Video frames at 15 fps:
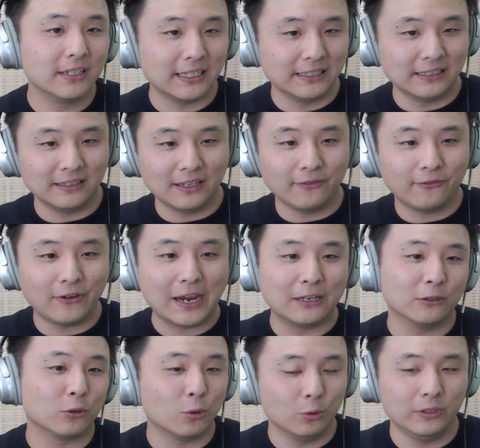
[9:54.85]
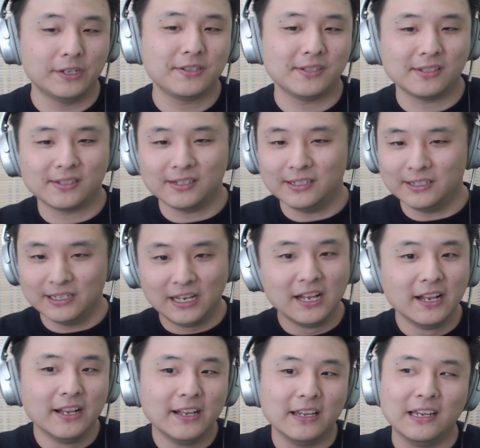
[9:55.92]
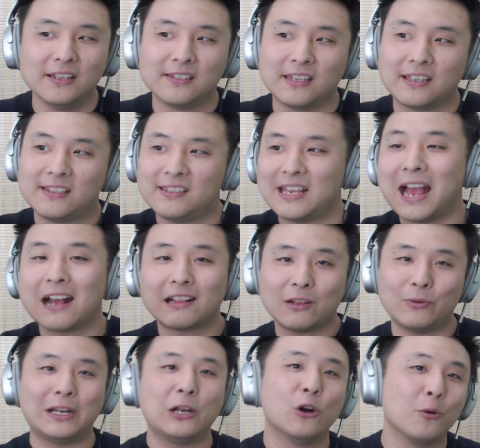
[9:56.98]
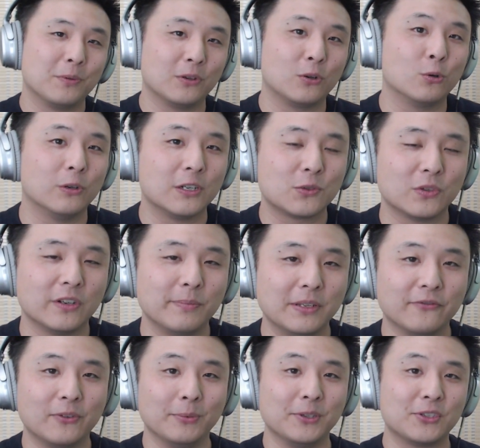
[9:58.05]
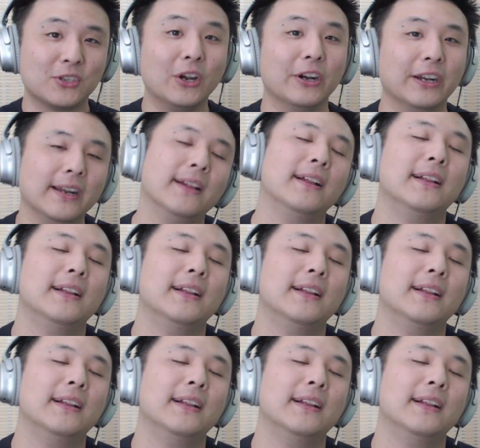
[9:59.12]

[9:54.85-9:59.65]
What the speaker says: and then the final chorus is exactly what I hoped the chorus would have been from the start.